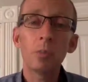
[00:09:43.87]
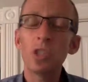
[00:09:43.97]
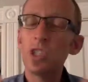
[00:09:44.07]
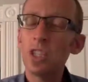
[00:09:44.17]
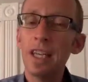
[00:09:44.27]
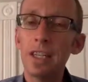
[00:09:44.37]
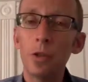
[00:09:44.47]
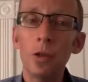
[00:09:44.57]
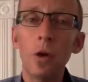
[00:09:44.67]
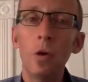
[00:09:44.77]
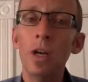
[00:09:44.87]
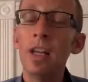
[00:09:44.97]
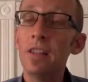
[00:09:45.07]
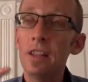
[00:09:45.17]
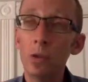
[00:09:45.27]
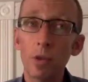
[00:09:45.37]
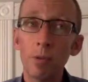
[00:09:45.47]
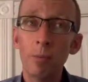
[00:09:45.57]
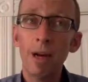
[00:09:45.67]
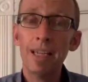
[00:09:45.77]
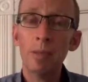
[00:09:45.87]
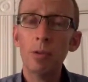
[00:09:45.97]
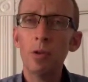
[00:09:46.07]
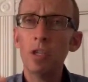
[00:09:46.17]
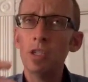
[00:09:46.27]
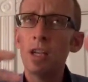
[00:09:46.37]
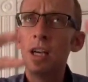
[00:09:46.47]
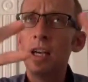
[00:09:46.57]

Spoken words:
but just letting you know these are some of the possibilities.